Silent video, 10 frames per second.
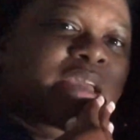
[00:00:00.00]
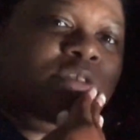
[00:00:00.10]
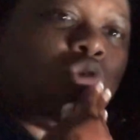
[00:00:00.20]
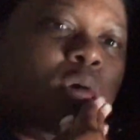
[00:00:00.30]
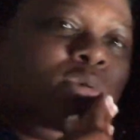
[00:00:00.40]
a
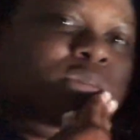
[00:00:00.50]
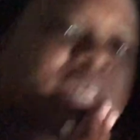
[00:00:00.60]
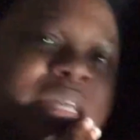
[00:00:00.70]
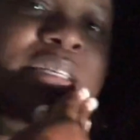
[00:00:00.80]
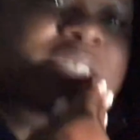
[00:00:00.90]
normal
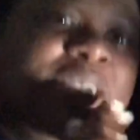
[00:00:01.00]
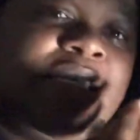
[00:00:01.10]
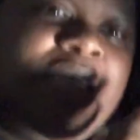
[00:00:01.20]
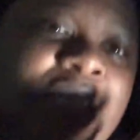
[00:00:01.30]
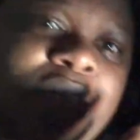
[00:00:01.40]
thing to
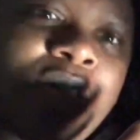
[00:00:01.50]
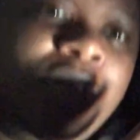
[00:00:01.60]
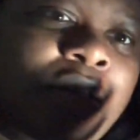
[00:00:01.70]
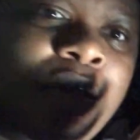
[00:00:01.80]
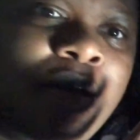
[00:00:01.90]
see
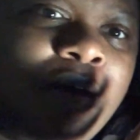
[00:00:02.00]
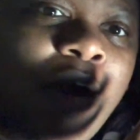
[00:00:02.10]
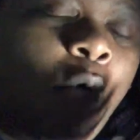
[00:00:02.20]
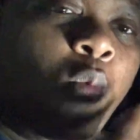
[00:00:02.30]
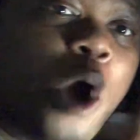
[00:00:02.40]

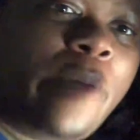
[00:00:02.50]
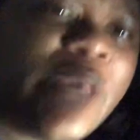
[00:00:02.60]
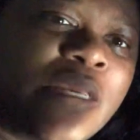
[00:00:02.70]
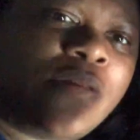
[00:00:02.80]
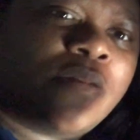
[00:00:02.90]
a
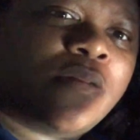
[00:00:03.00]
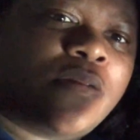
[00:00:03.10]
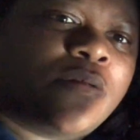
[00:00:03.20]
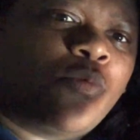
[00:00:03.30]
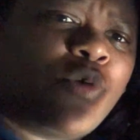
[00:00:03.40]
woman
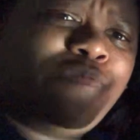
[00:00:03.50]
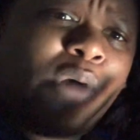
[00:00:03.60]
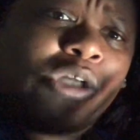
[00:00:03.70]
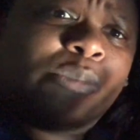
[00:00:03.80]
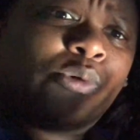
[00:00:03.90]
with
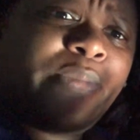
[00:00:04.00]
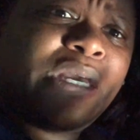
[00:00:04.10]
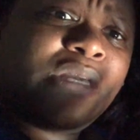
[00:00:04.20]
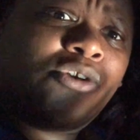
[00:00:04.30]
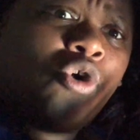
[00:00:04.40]
multiple
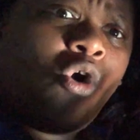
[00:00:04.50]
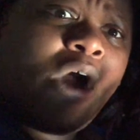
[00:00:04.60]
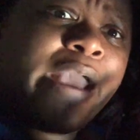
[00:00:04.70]
men, nor